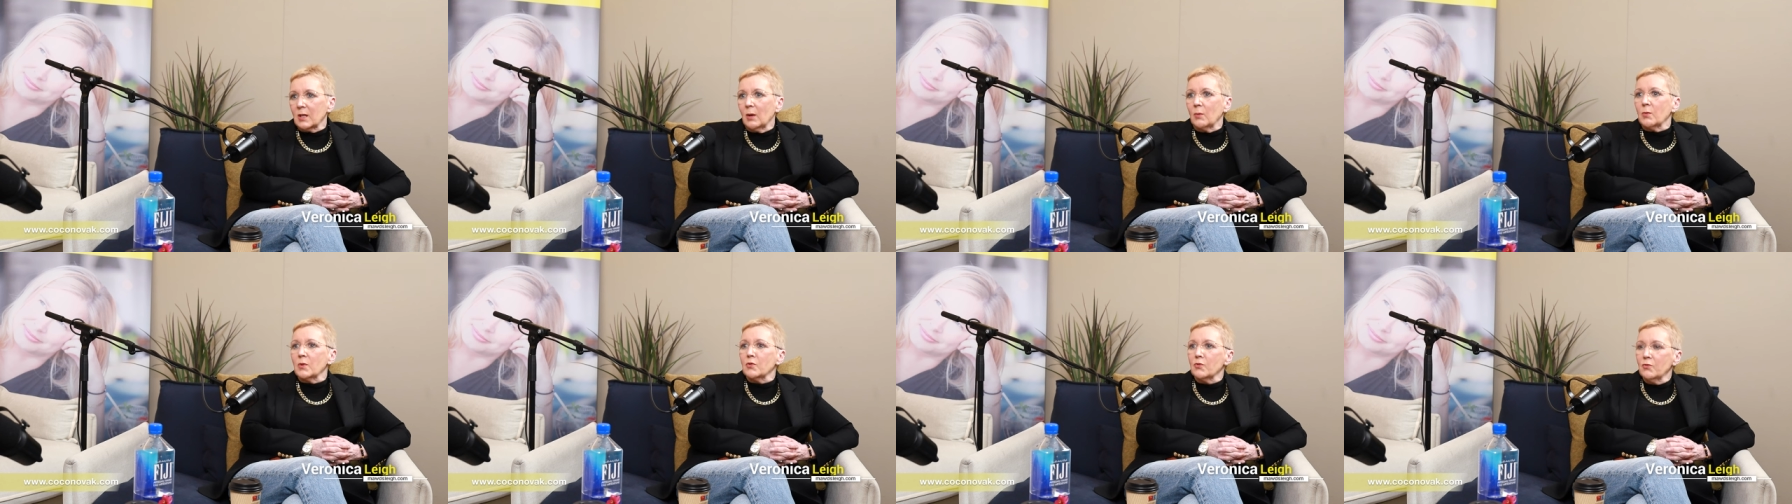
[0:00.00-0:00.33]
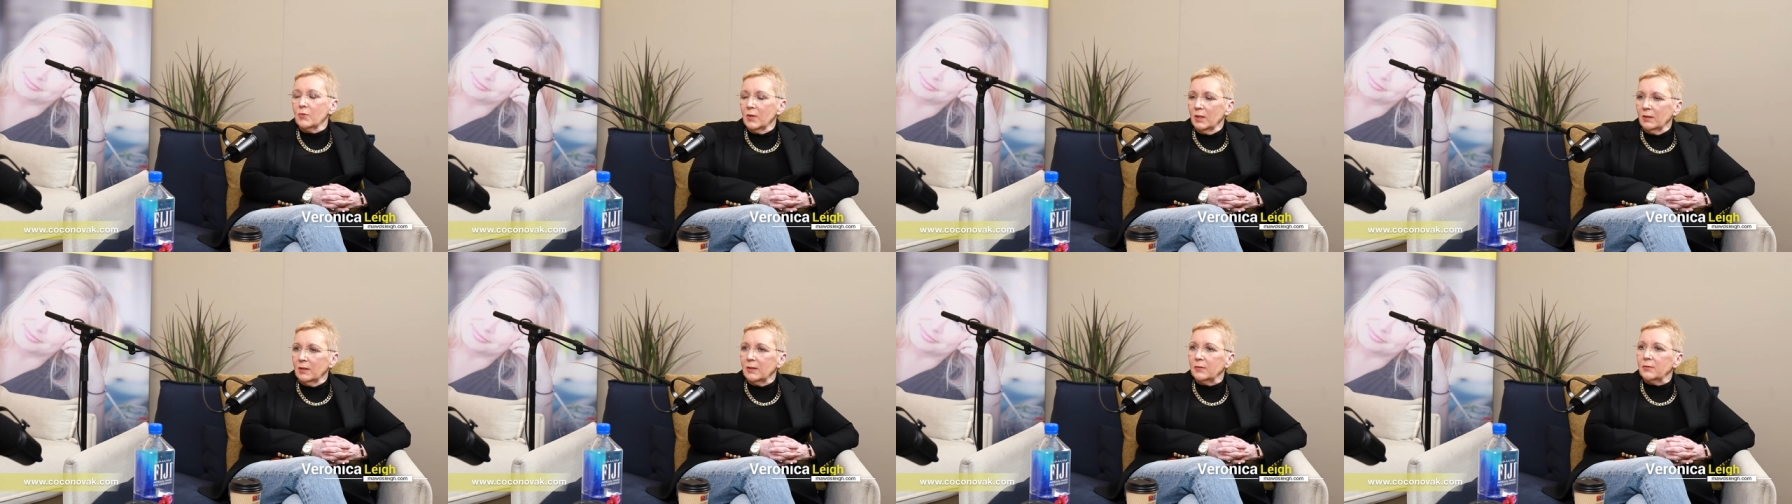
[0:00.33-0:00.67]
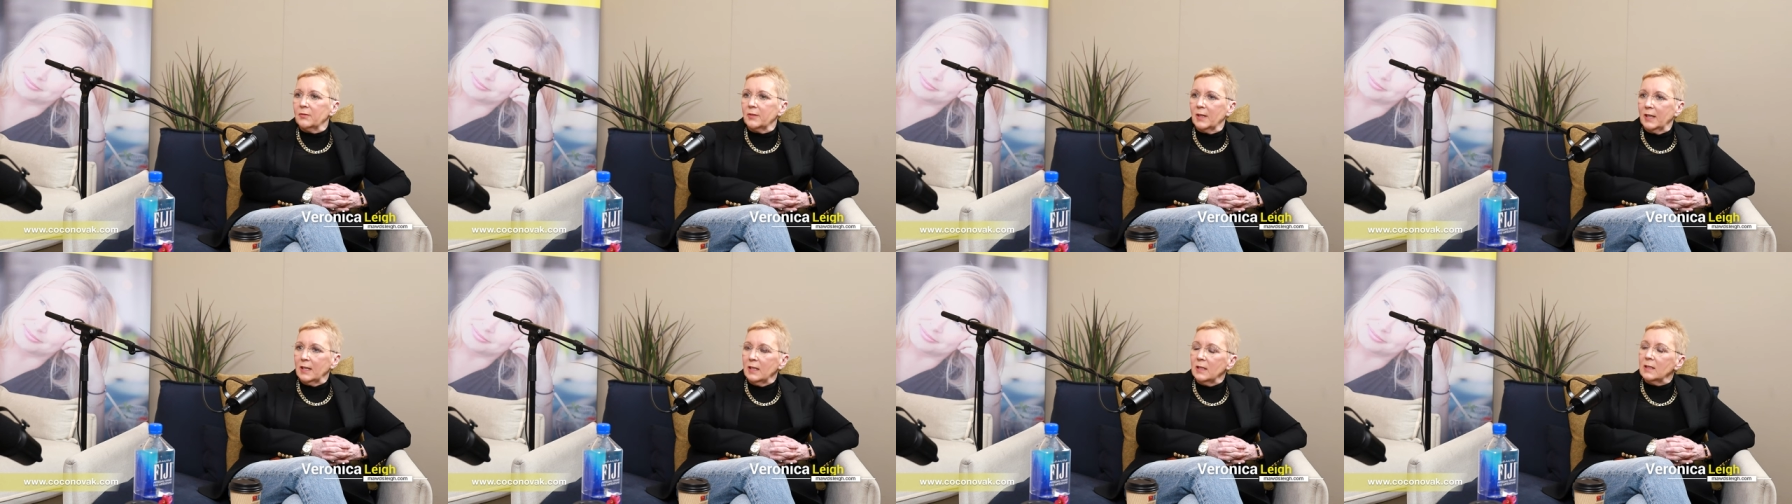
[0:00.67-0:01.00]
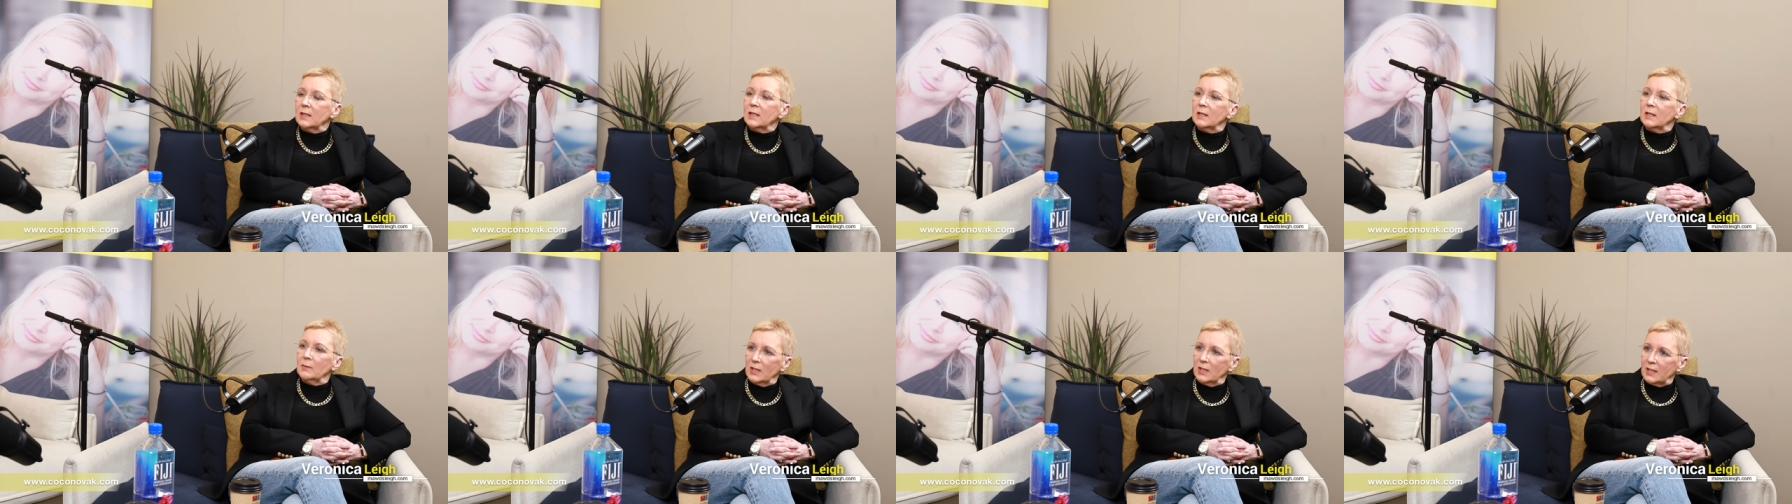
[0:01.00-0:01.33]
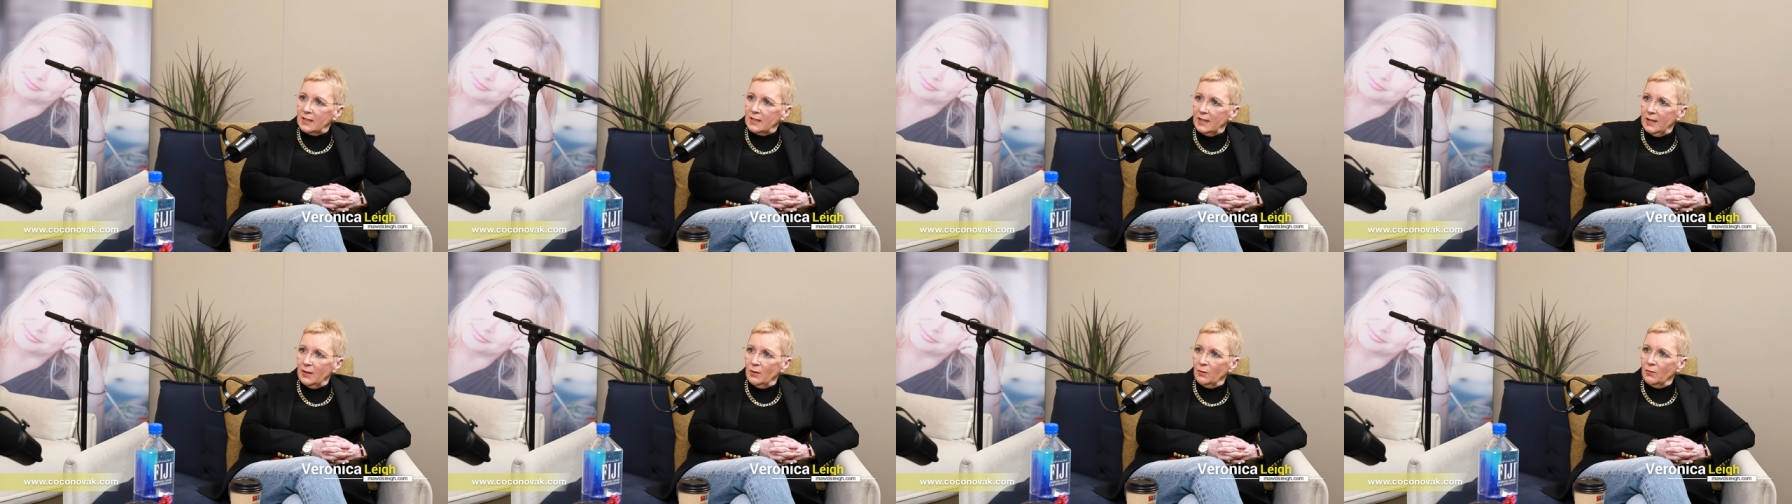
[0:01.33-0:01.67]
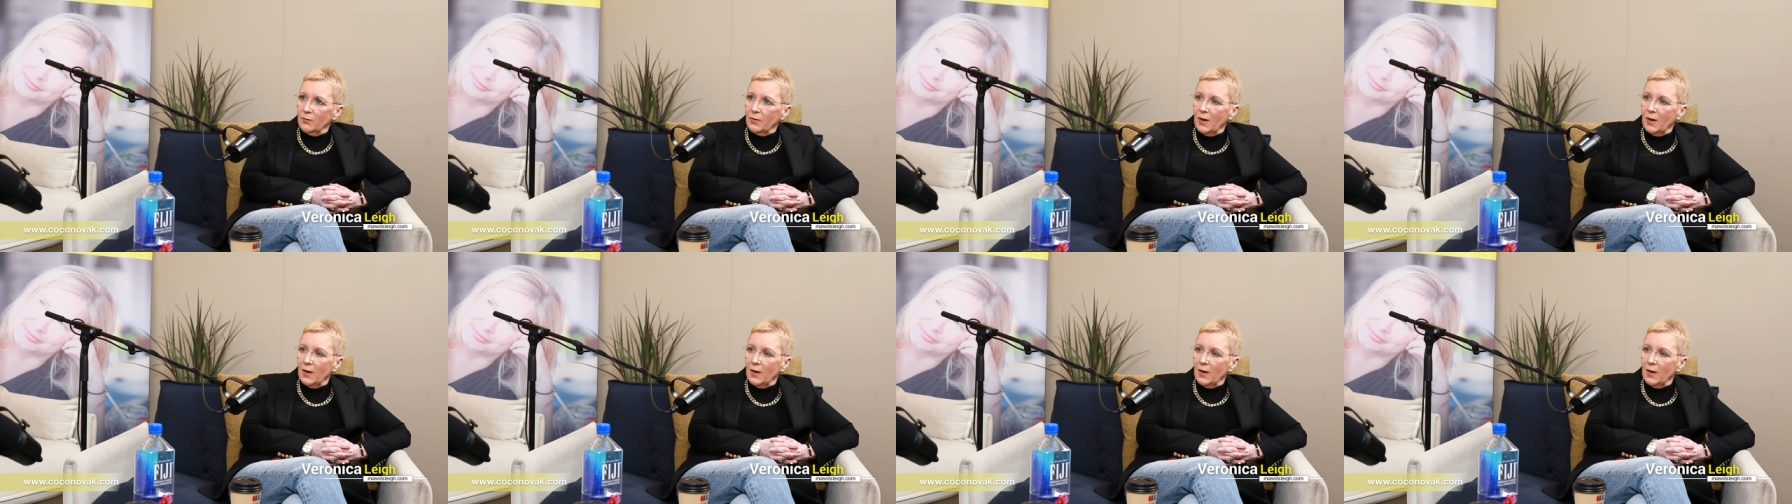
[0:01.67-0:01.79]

was really frightened of myself.